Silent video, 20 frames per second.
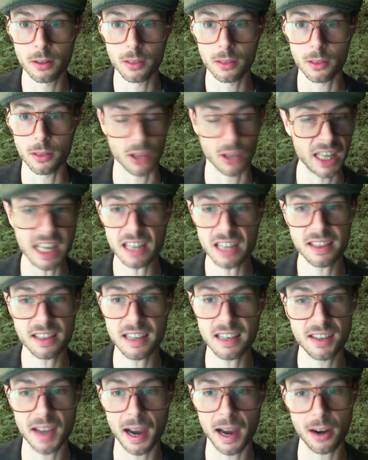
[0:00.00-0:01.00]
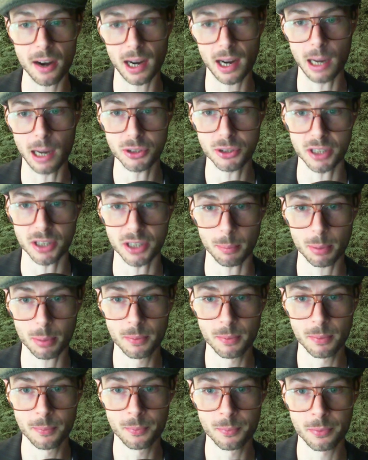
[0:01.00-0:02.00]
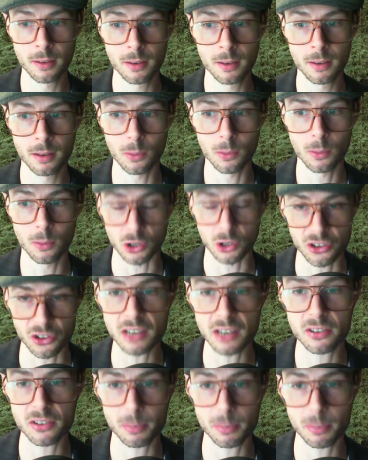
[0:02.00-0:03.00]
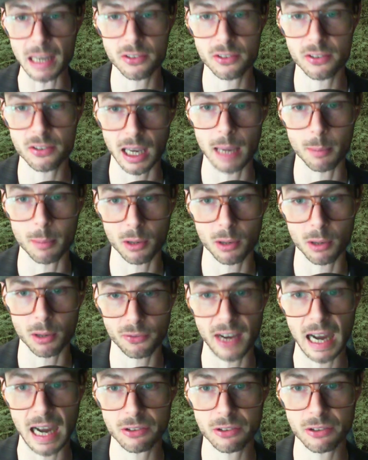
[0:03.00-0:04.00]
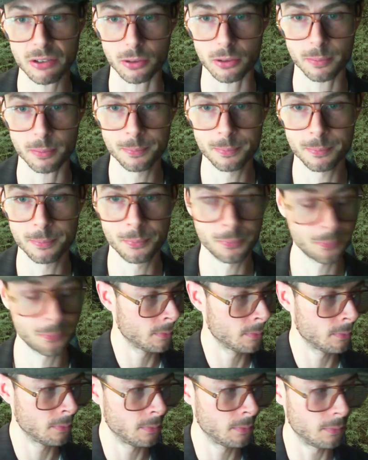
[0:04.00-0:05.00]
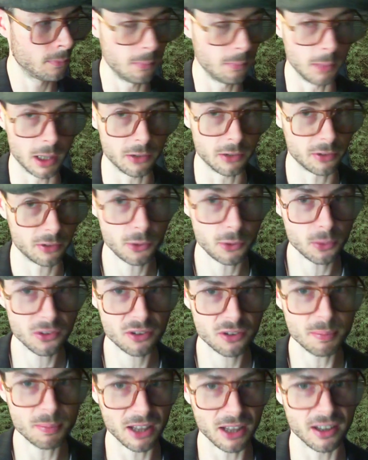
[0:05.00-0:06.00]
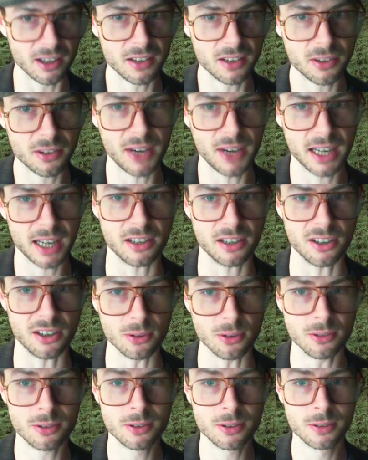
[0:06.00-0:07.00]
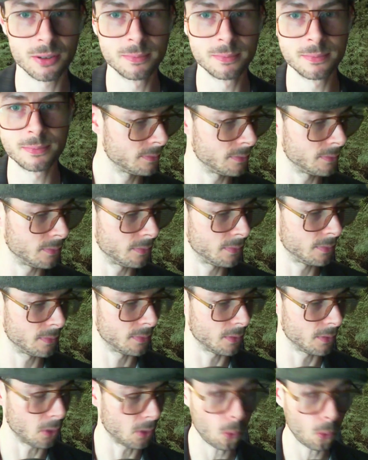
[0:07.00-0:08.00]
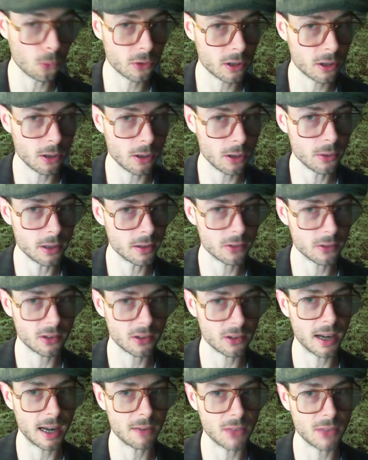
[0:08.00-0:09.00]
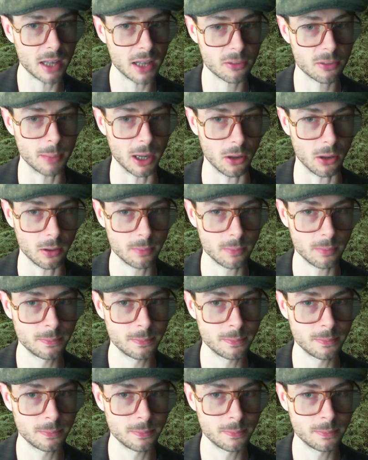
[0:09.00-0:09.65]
They'll heat the entire house up, which dissipates the chemicals faster. Because if you can smell it, it's affecting you. Old clothing does not have that smell.